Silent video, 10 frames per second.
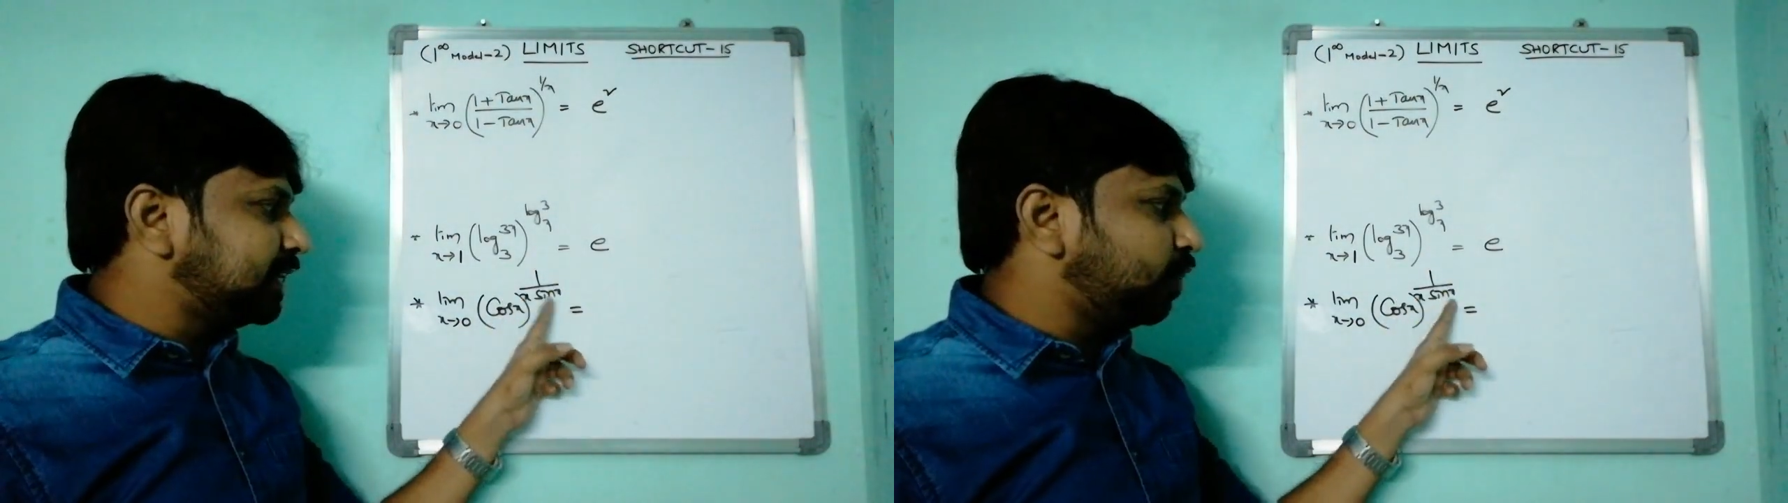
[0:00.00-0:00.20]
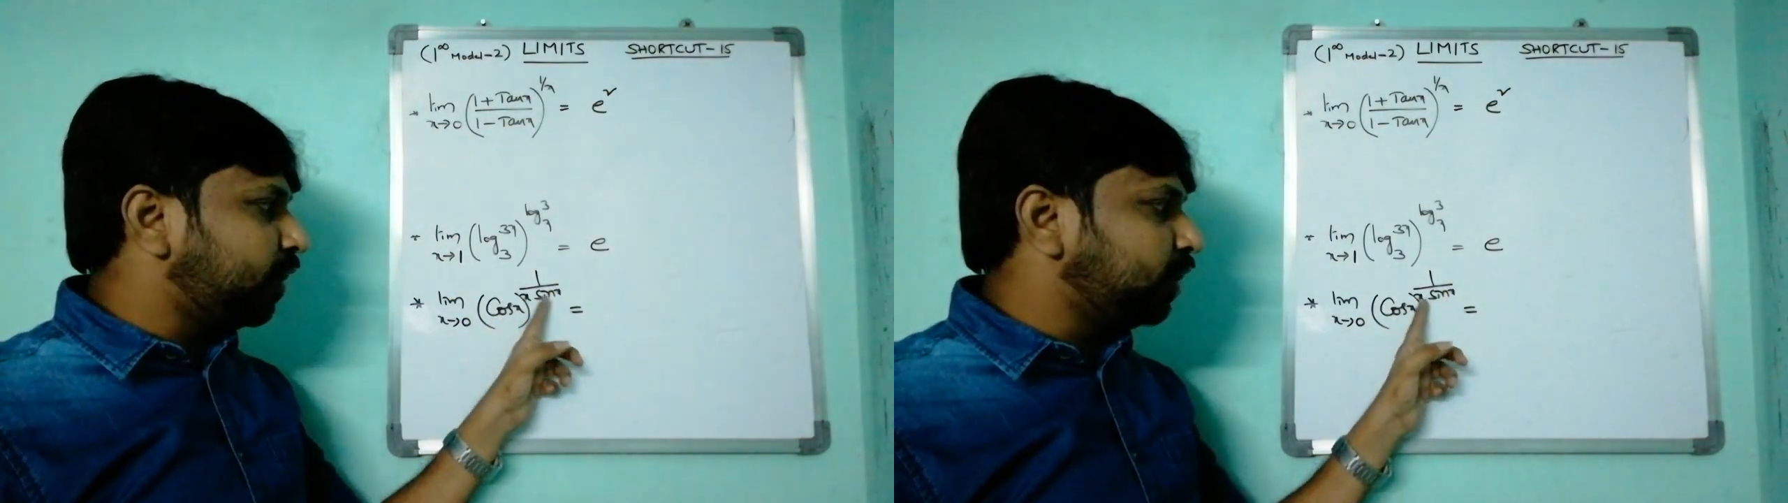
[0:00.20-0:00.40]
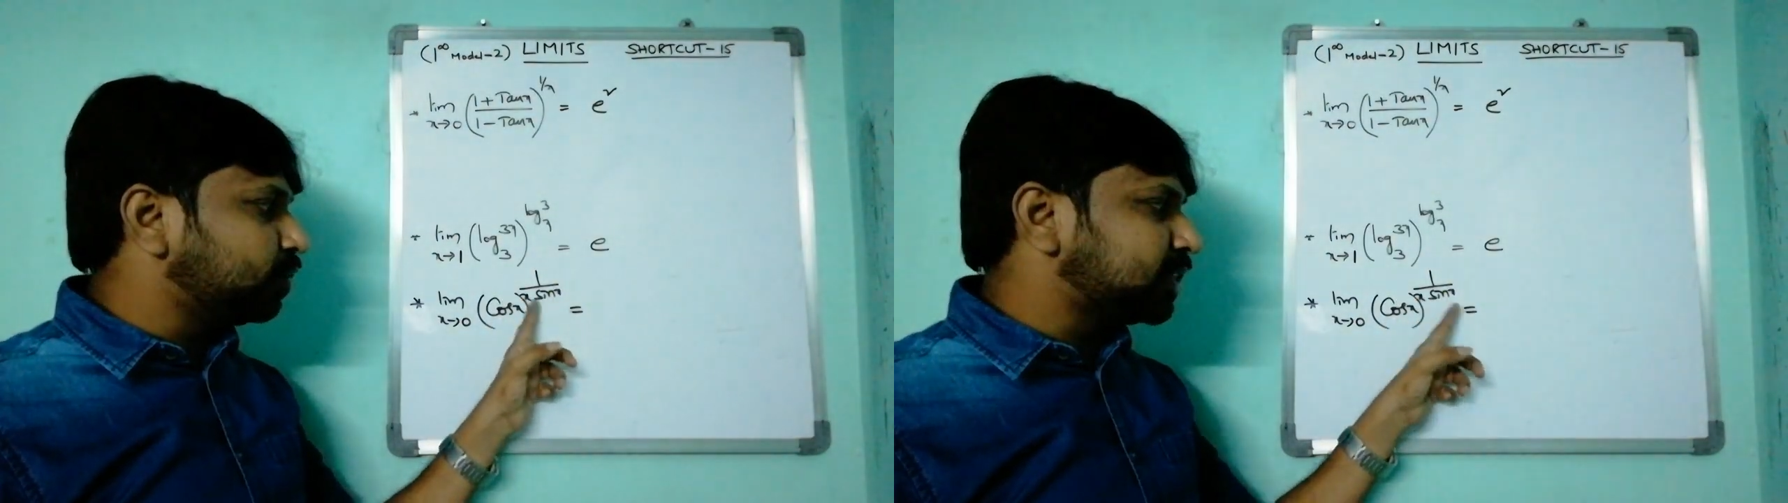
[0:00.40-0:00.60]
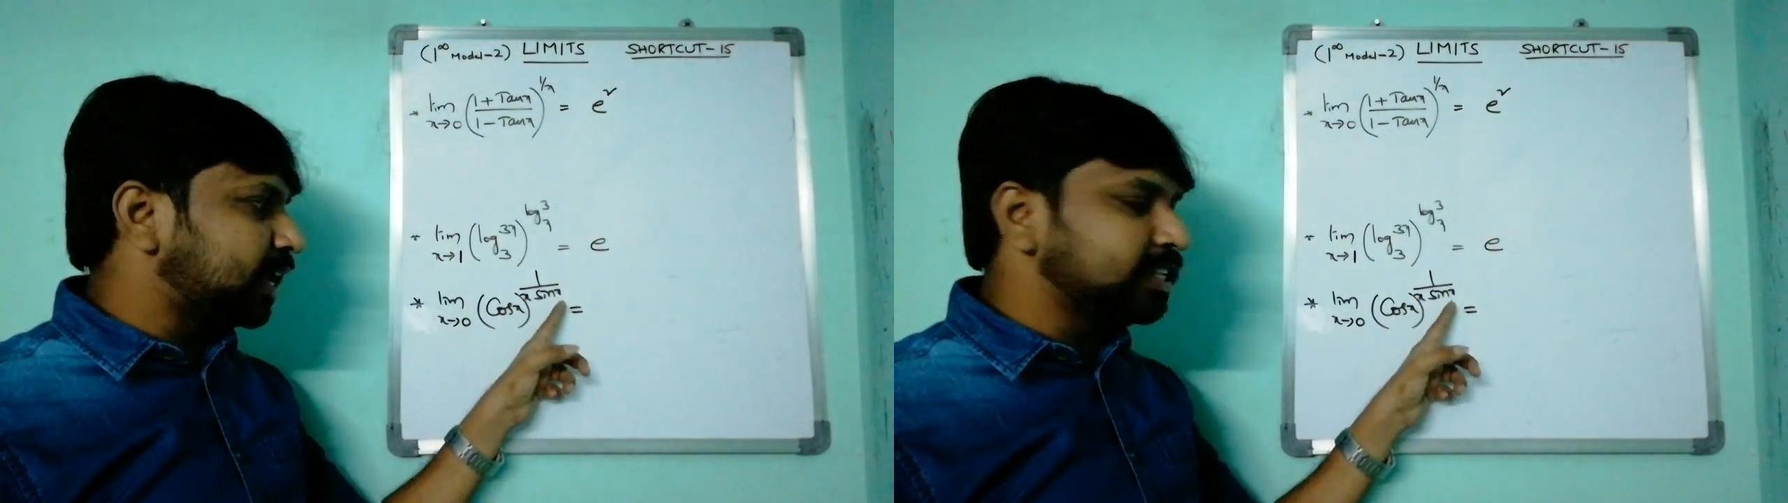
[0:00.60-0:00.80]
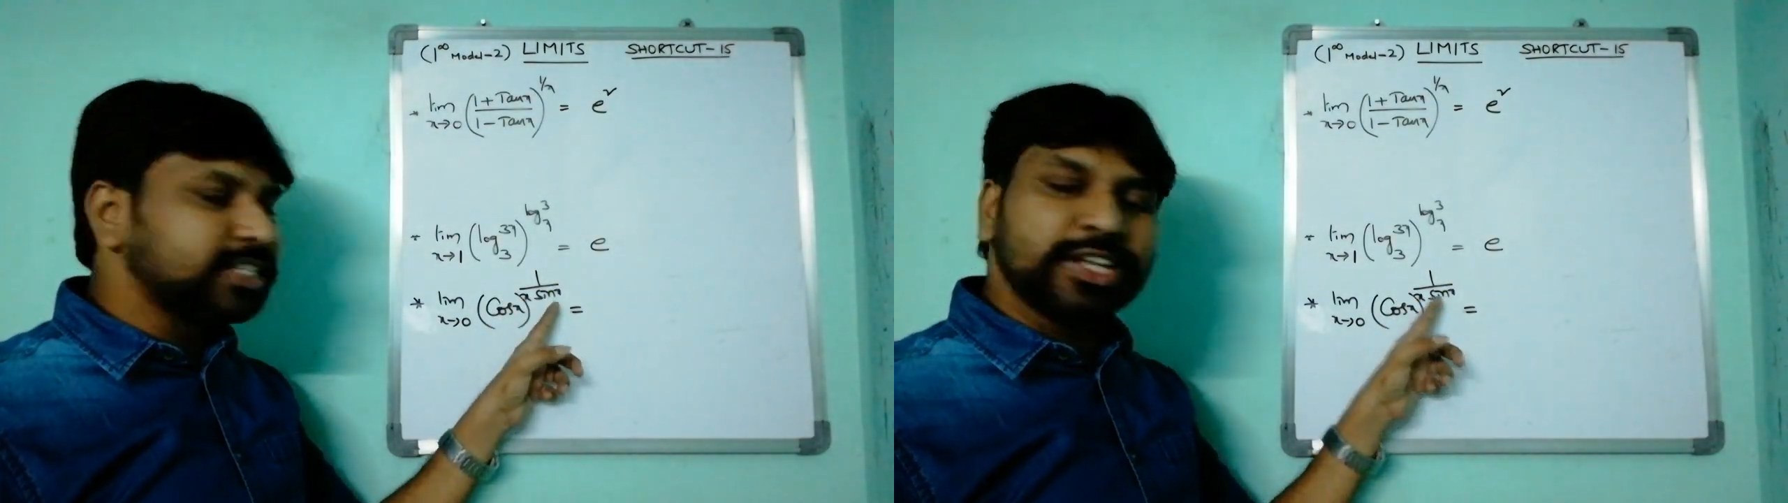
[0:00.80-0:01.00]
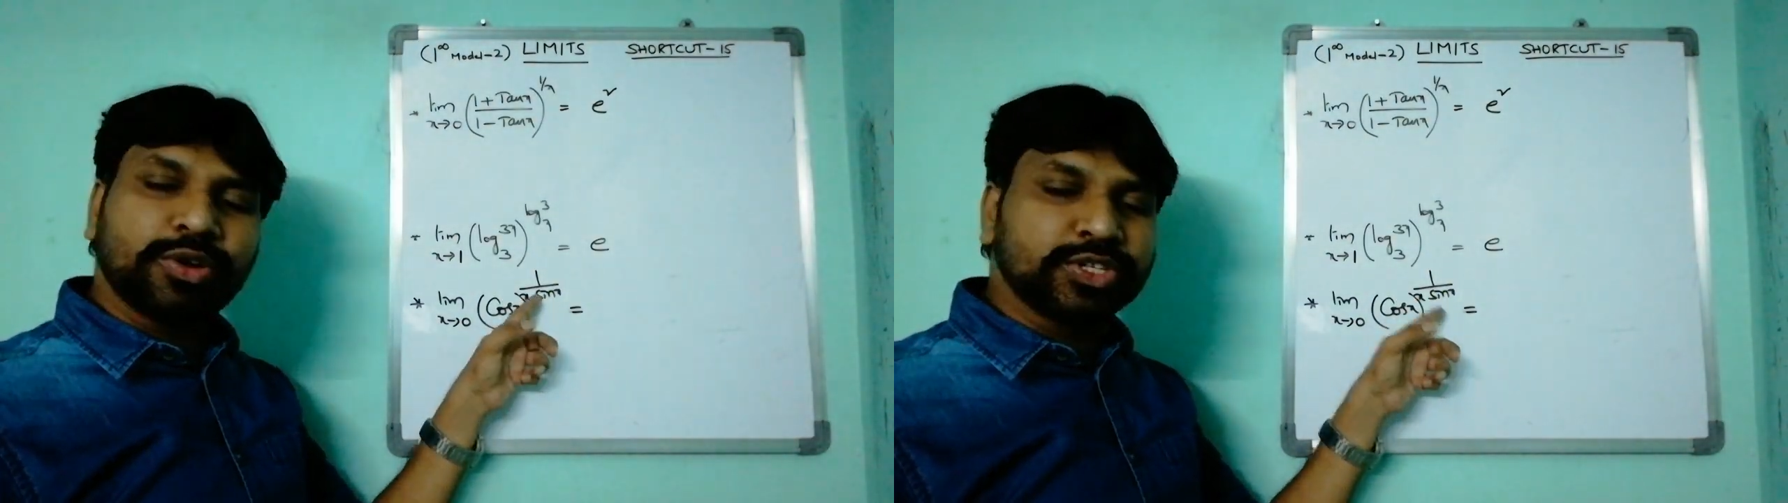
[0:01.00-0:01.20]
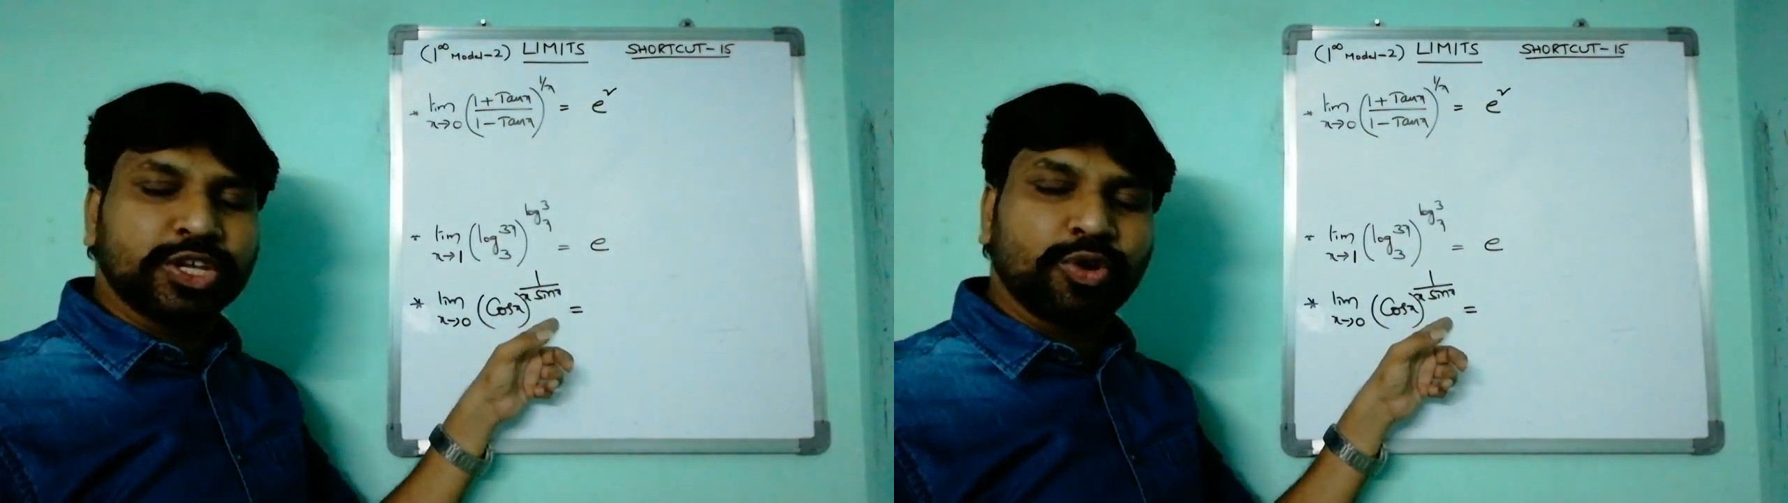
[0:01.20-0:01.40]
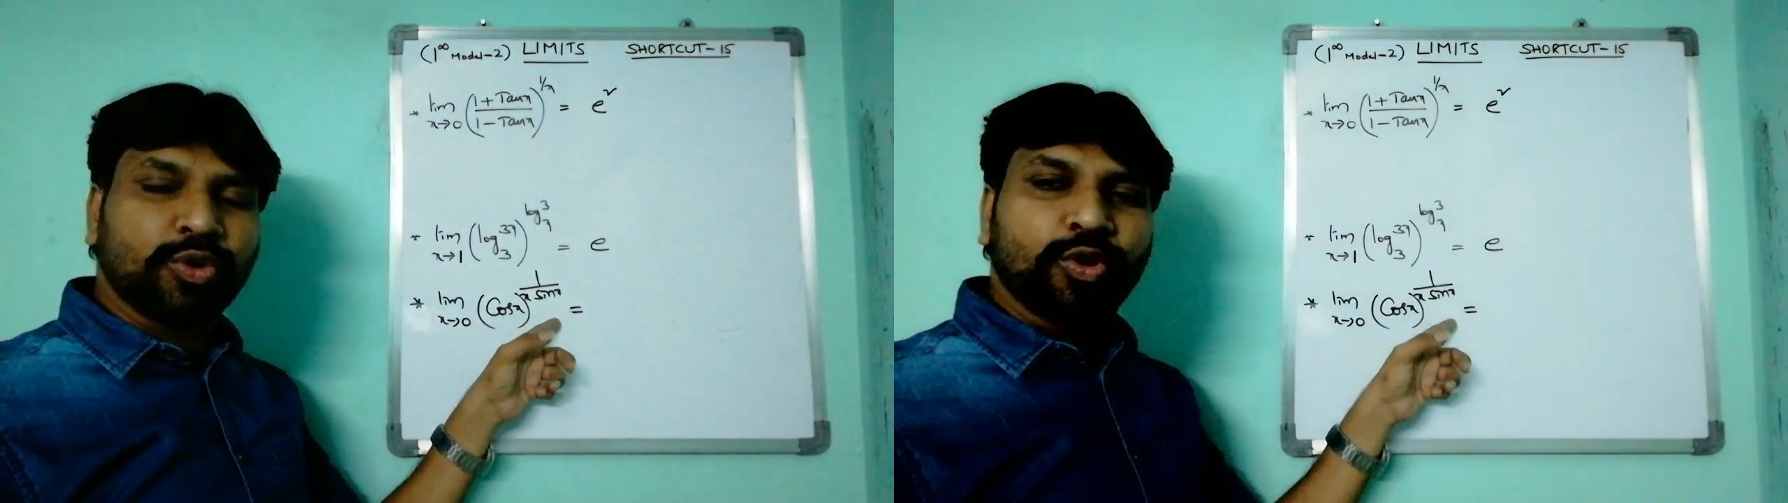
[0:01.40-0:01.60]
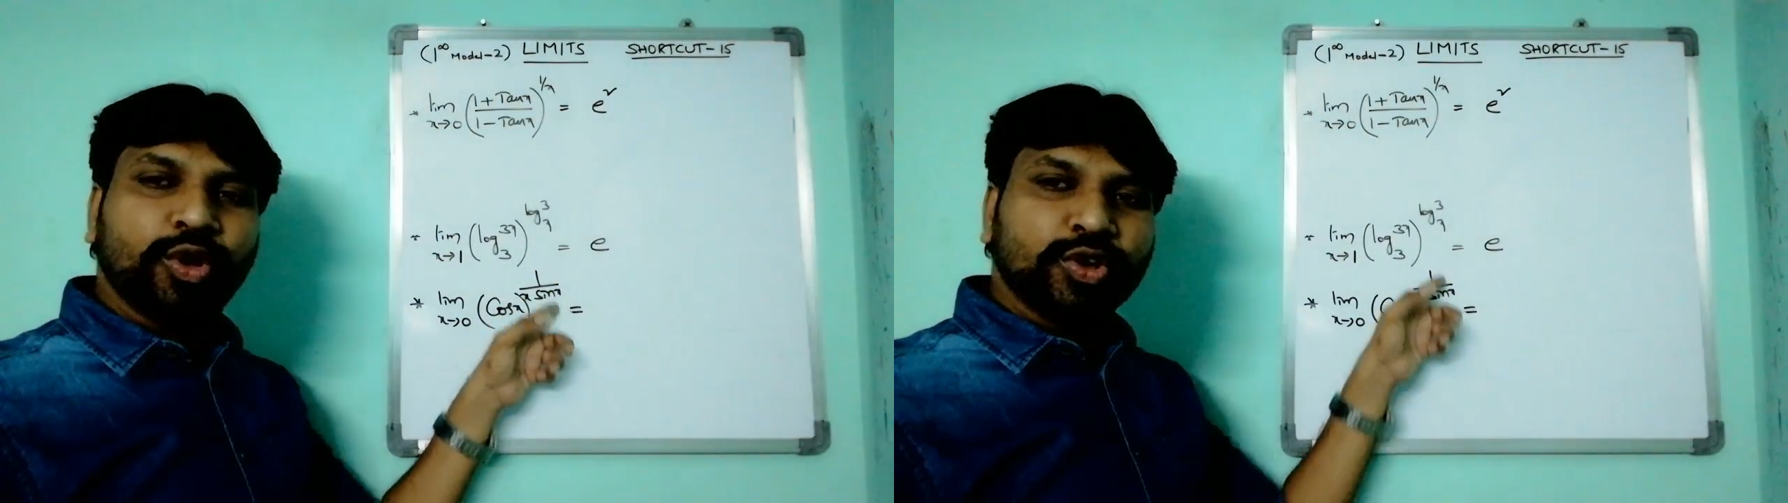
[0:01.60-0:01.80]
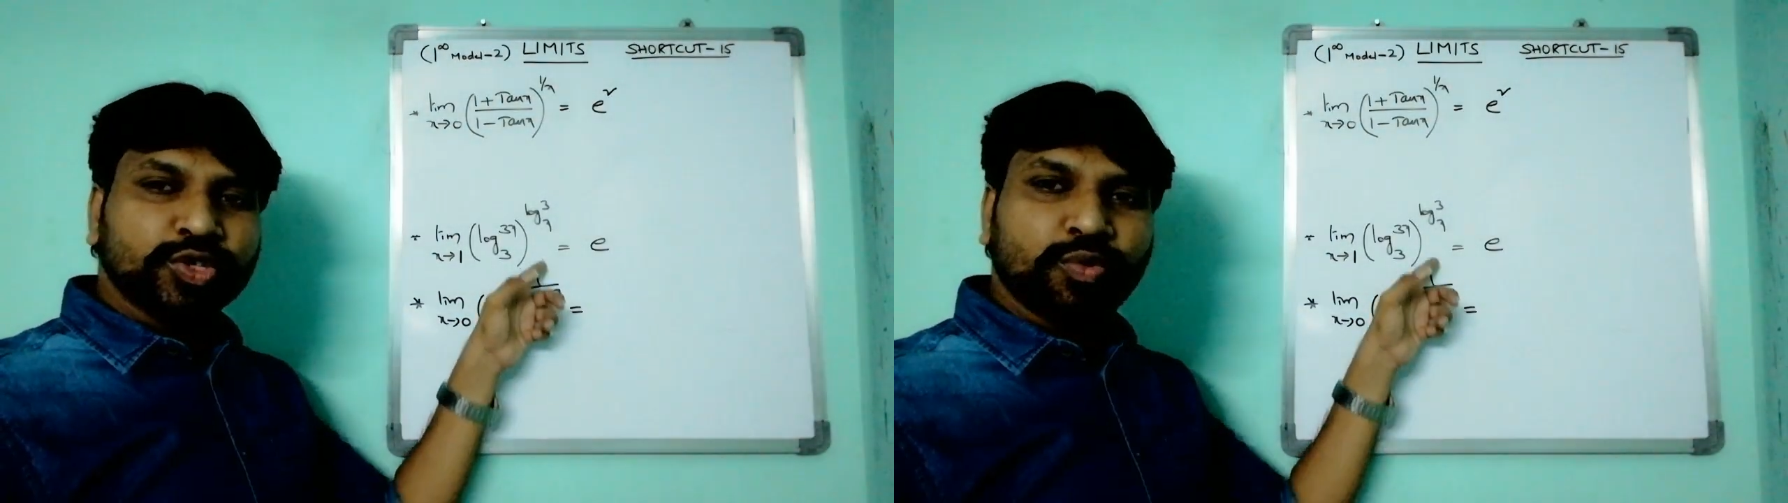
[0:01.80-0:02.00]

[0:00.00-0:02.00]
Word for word: zero into sin zero zero.